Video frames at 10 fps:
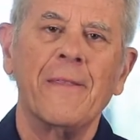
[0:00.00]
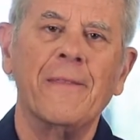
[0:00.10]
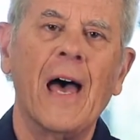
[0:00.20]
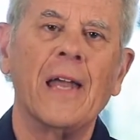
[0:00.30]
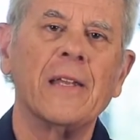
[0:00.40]

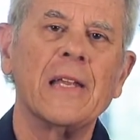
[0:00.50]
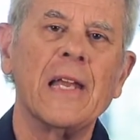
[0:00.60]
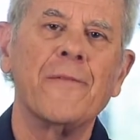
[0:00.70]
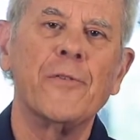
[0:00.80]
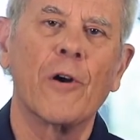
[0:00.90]
that
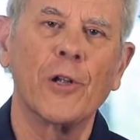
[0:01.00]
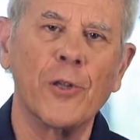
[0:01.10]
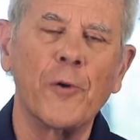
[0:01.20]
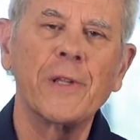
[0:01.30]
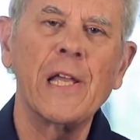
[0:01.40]
if you are
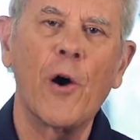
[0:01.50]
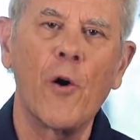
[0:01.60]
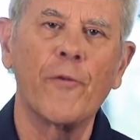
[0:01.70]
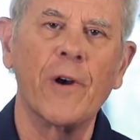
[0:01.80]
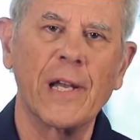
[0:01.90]
lonely
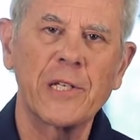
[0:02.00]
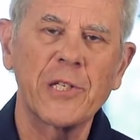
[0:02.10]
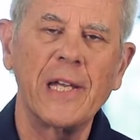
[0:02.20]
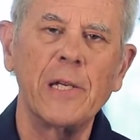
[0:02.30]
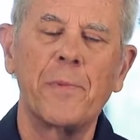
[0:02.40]
over an
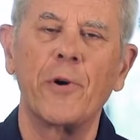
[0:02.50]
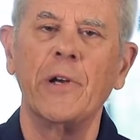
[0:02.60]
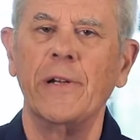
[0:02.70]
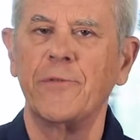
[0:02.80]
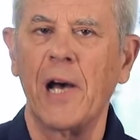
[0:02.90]
extended
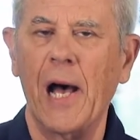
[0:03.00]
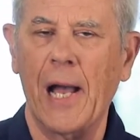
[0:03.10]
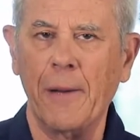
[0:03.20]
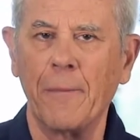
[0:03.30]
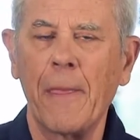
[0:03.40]
period of
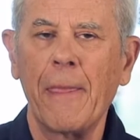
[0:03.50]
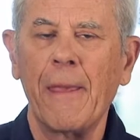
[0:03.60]
time,